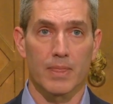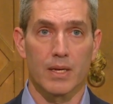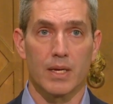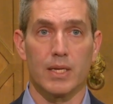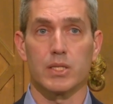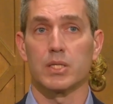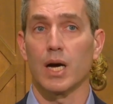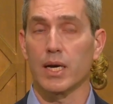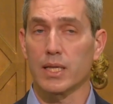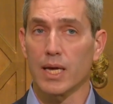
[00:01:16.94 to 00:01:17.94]
It is
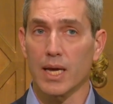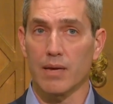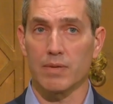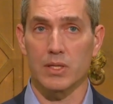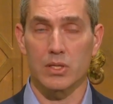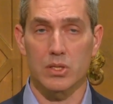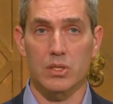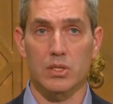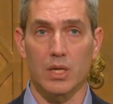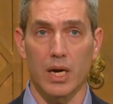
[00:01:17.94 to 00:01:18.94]
not in the
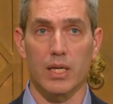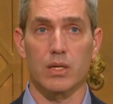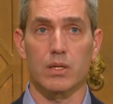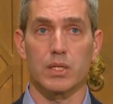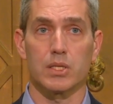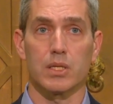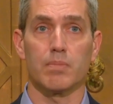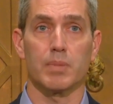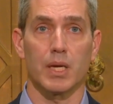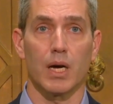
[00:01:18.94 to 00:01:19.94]
heavens, neither is
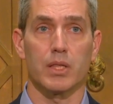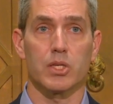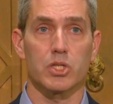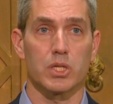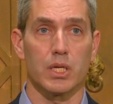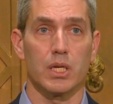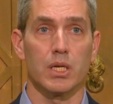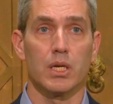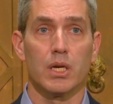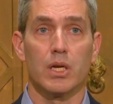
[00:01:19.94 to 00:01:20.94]
it beyond the
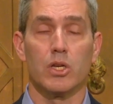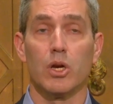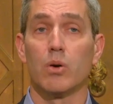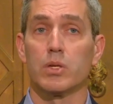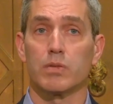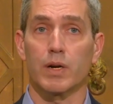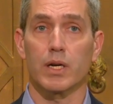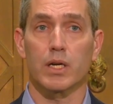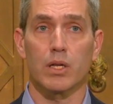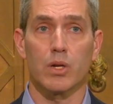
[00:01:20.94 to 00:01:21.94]
sea. No, it's
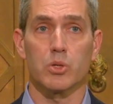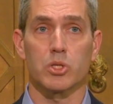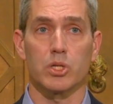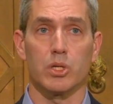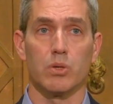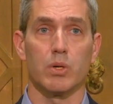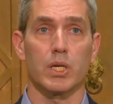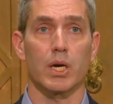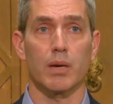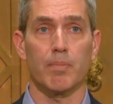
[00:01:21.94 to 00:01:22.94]
very close to you in
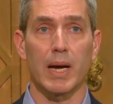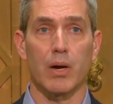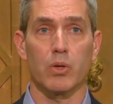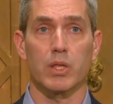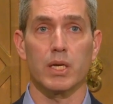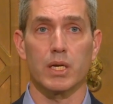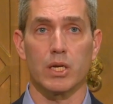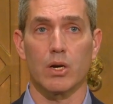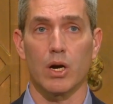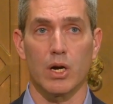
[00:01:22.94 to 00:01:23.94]
your mouth and in
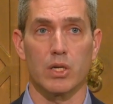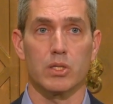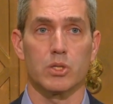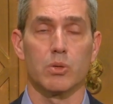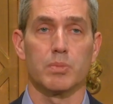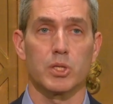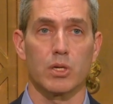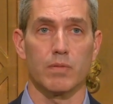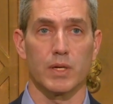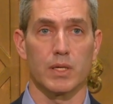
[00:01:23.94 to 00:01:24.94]
your heart to
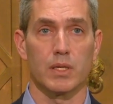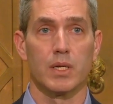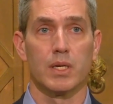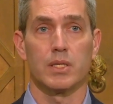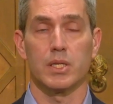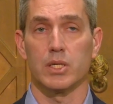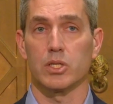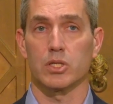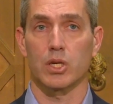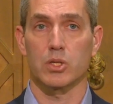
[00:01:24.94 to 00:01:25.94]
observe it,
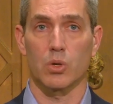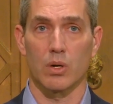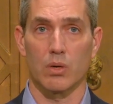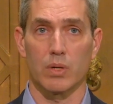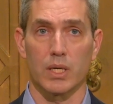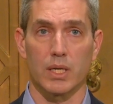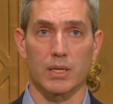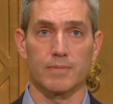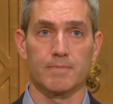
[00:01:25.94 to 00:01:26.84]
teaches our Torah reading.